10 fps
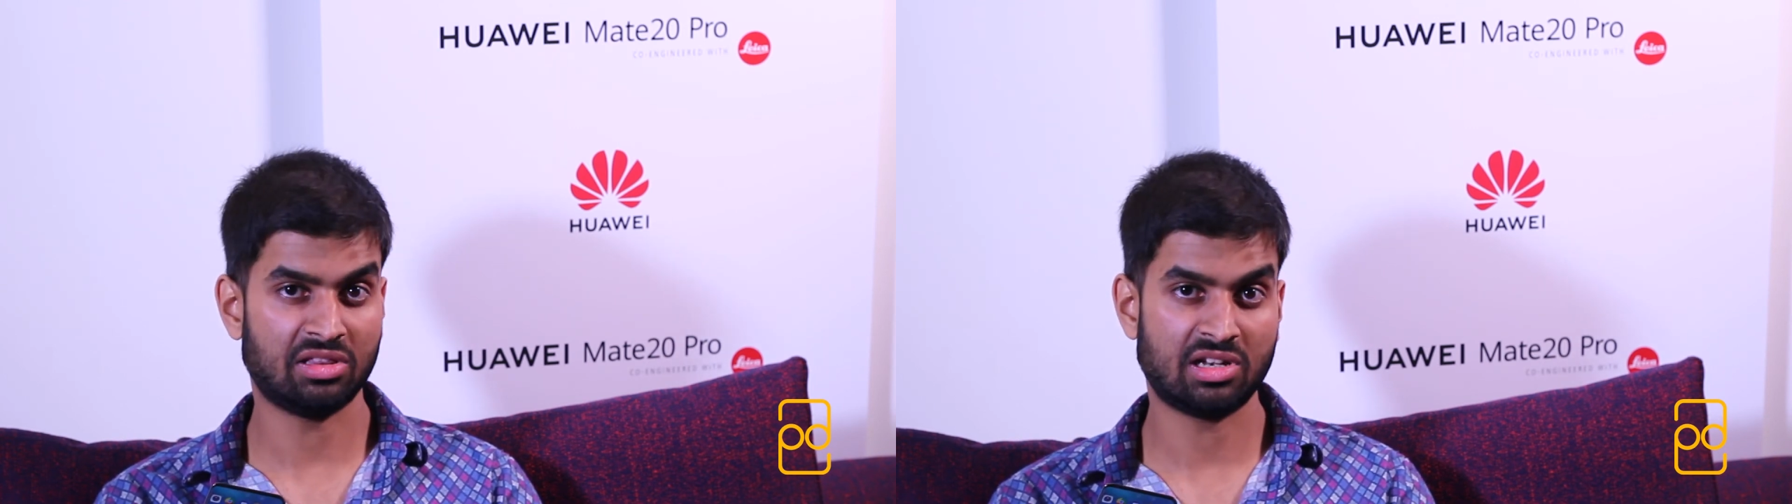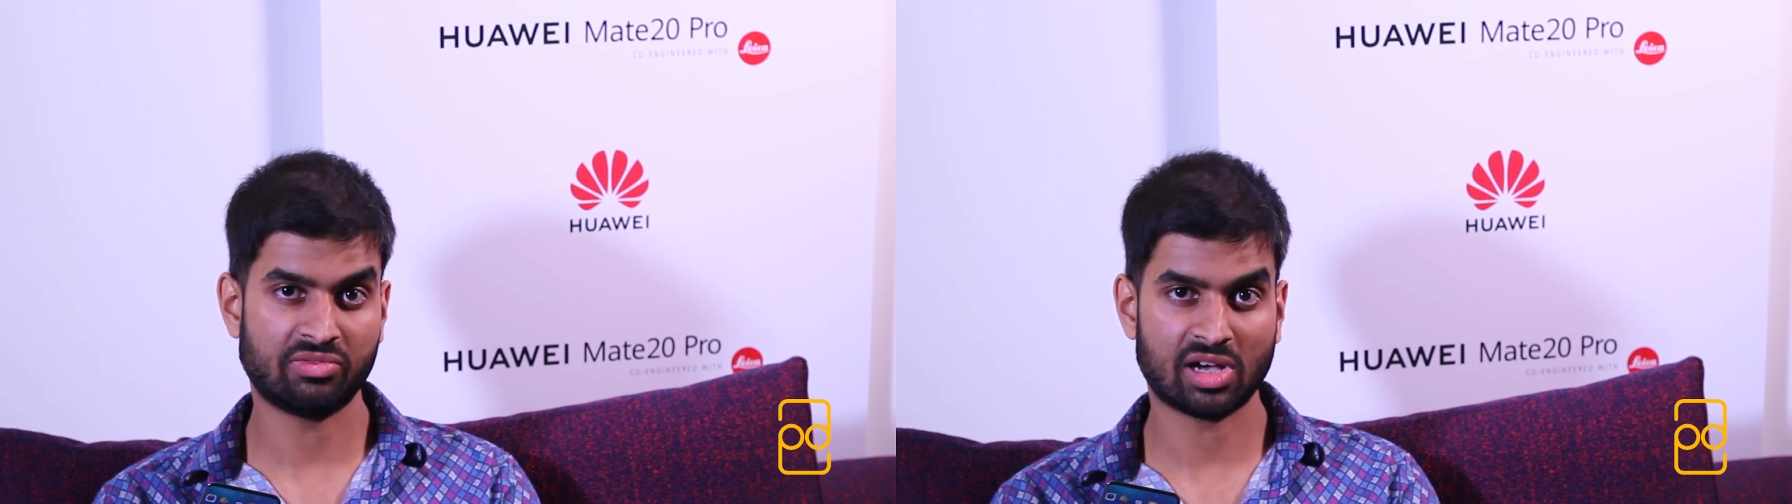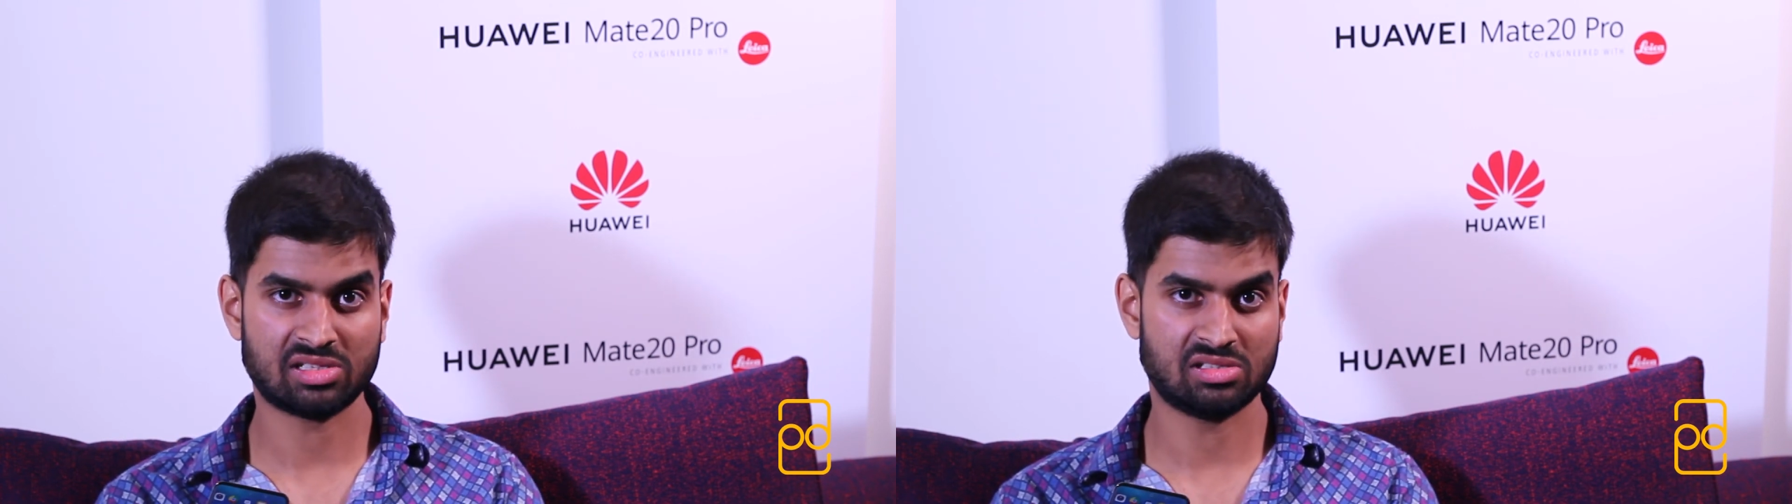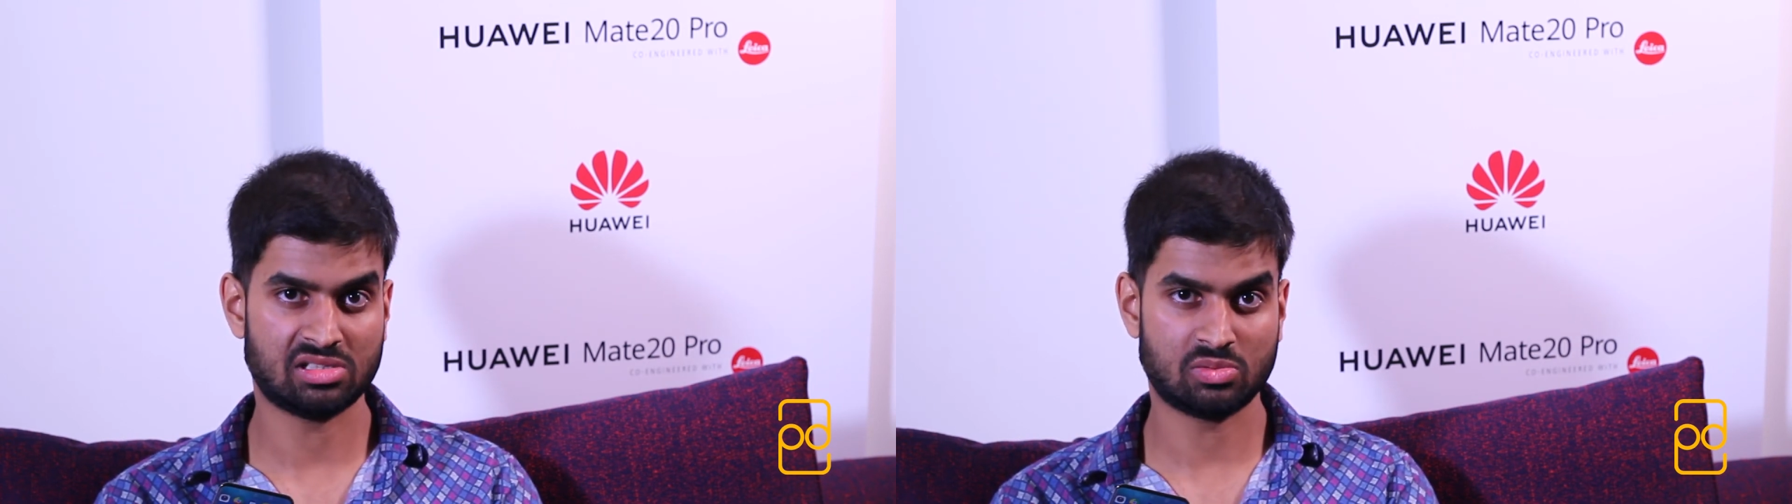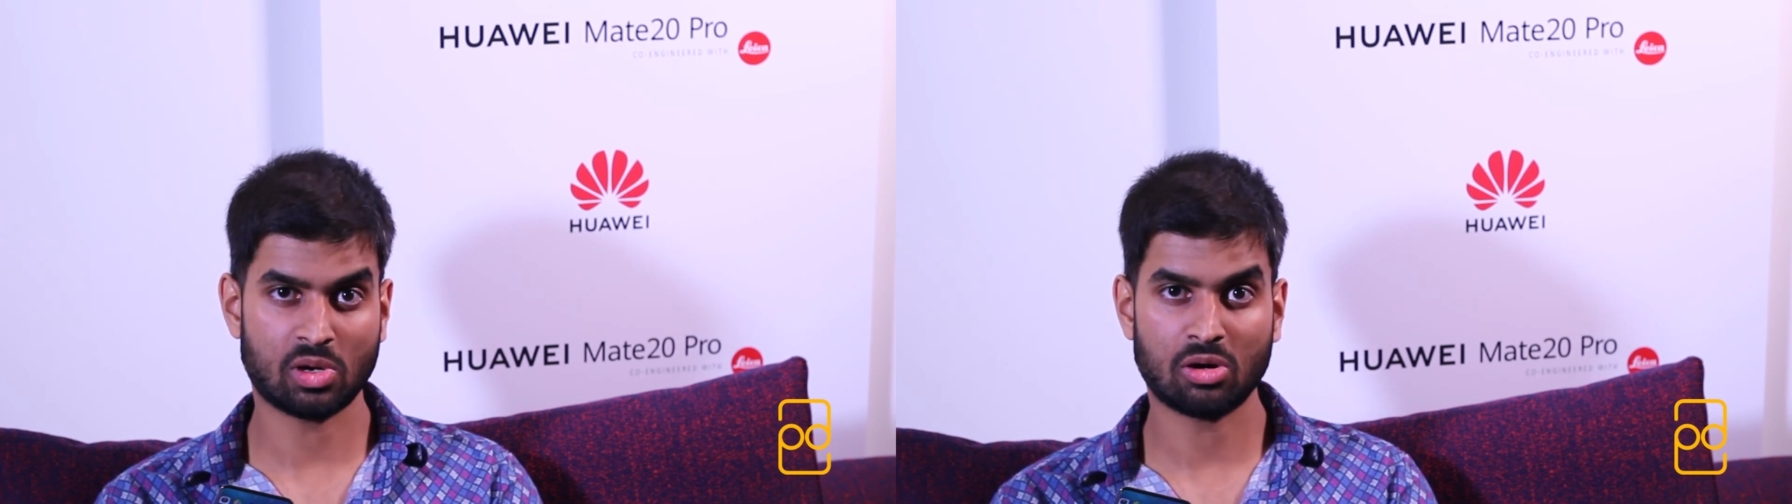the devices
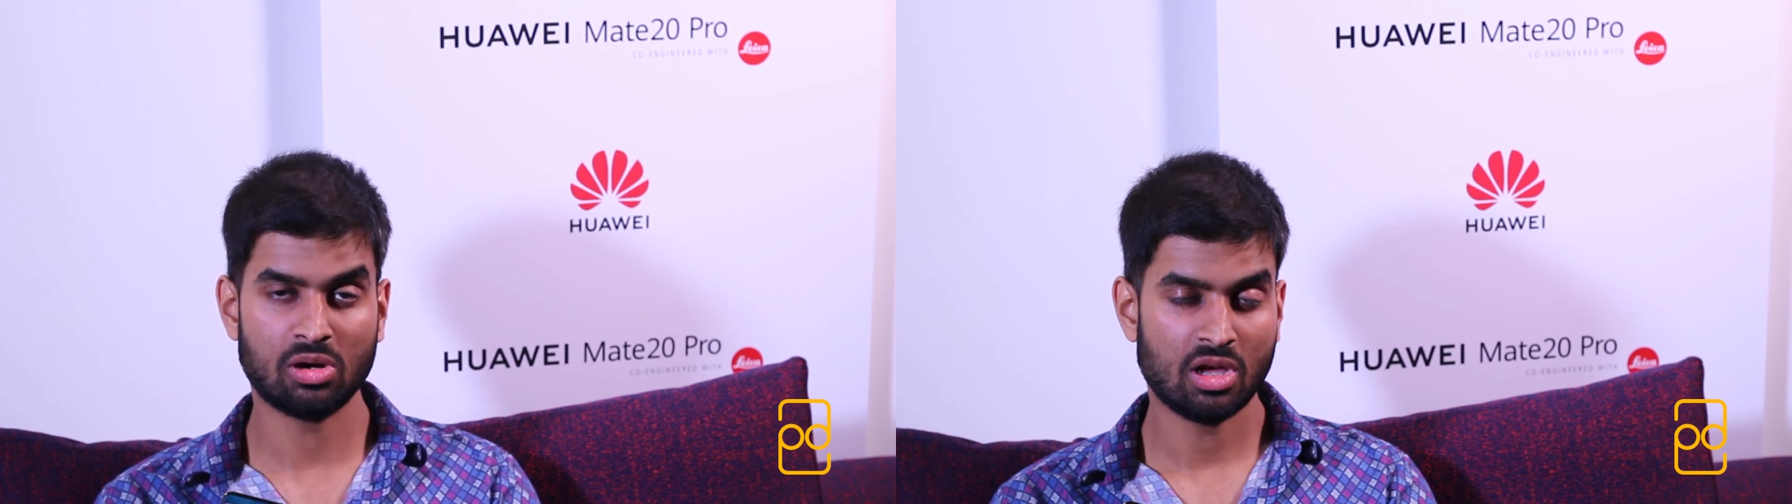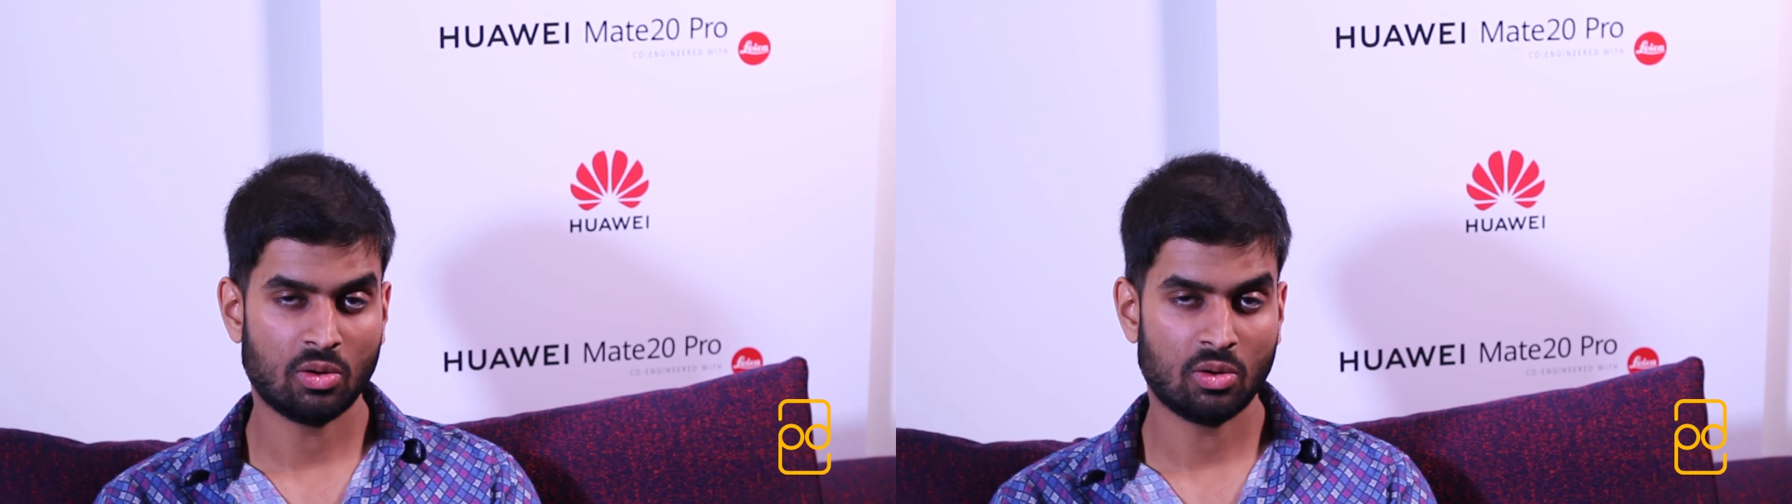as well,